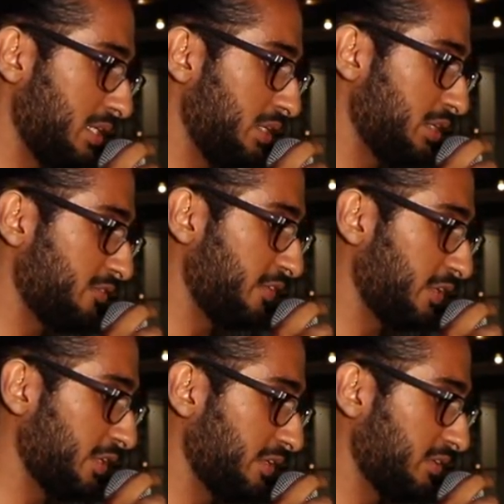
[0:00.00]
and he could
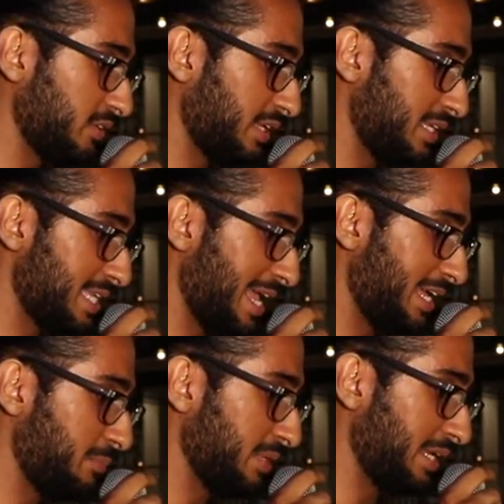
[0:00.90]
feel his
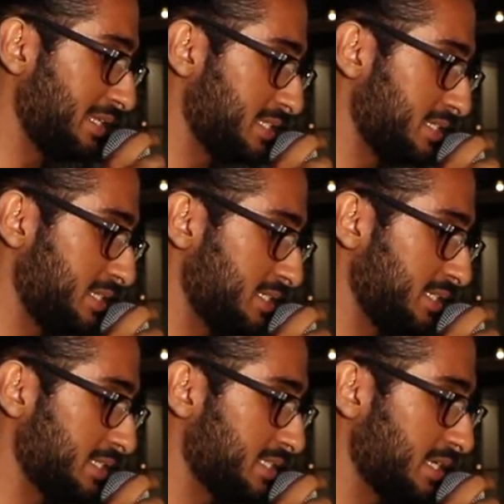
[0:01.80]
head begin to
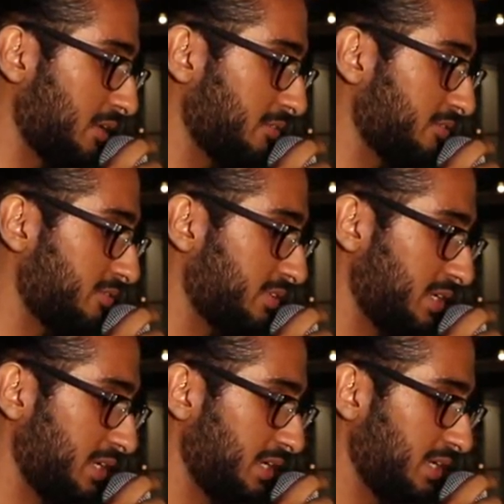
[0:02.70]
dizzy itself.
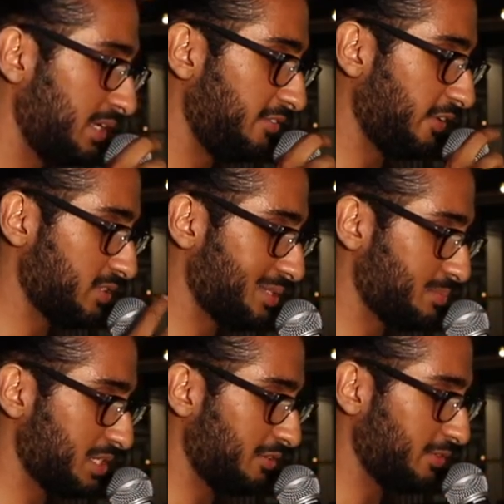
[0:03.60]
He felt
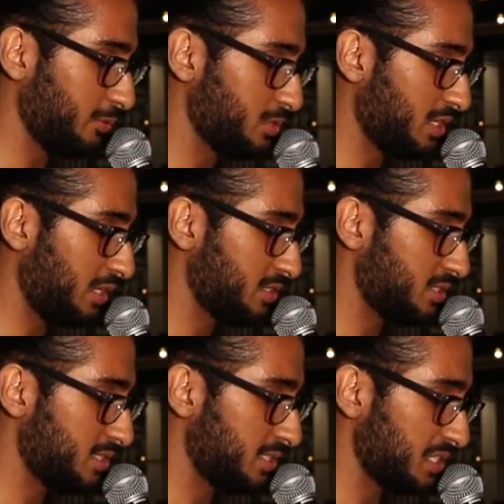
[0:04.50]
himself lose
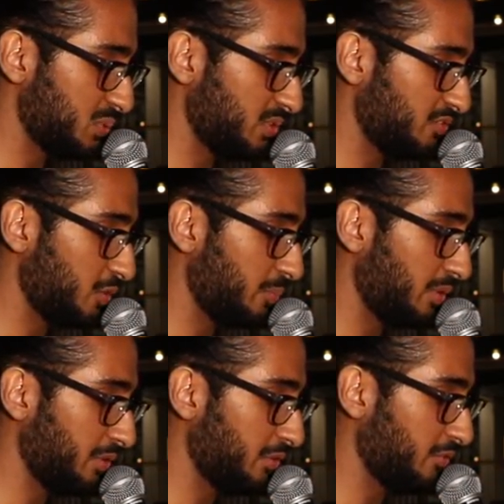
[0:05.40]
consciousness when a
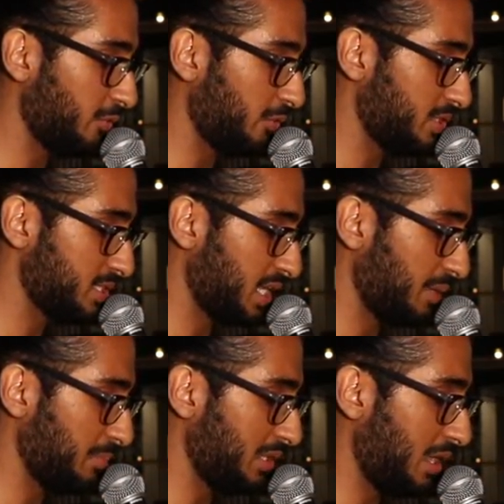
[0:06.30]
familiar voice
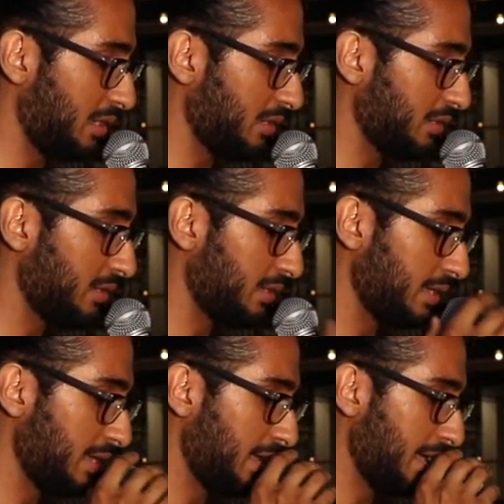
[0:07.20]
came along.
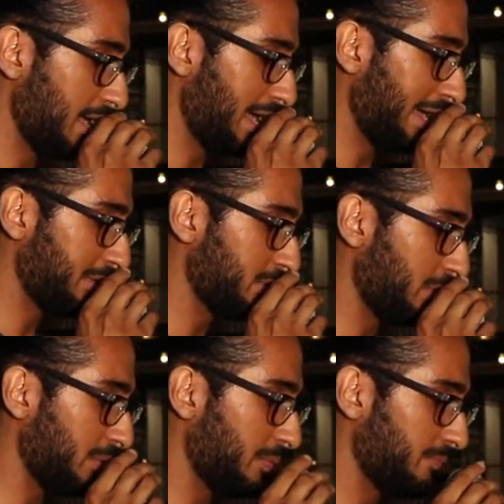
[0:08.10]

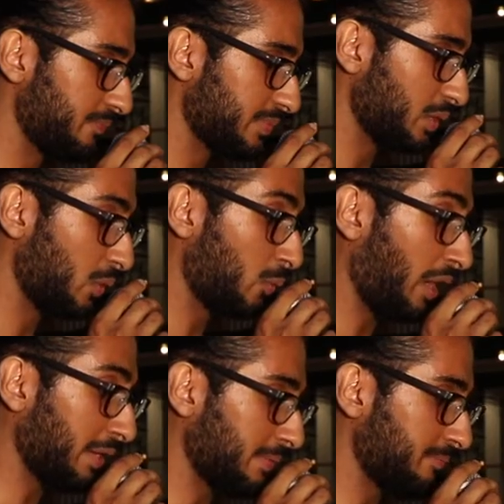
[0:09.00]
Ando,
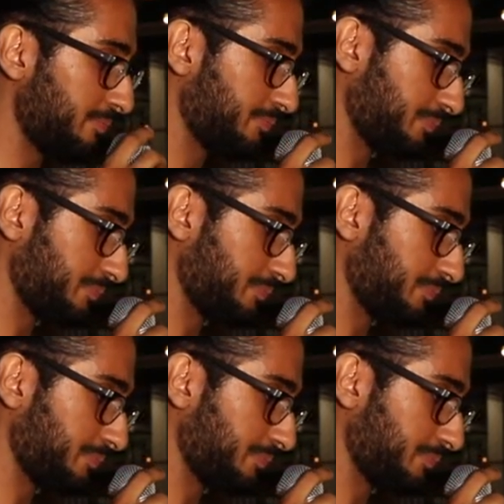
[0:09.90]
run!